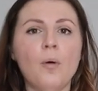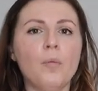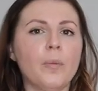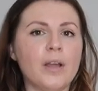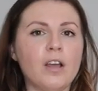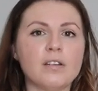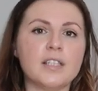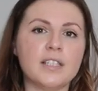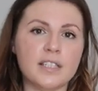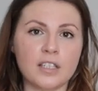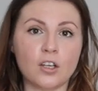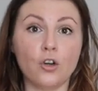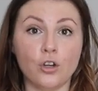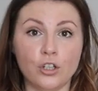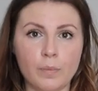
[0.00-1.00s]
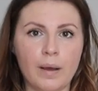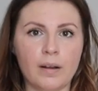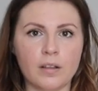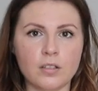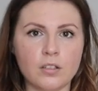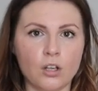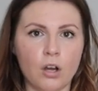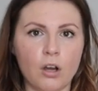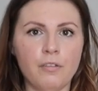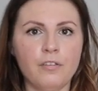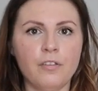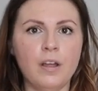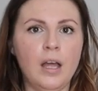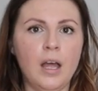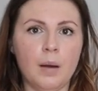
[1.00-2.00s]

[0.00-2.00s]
But because this is a good amount of stuff,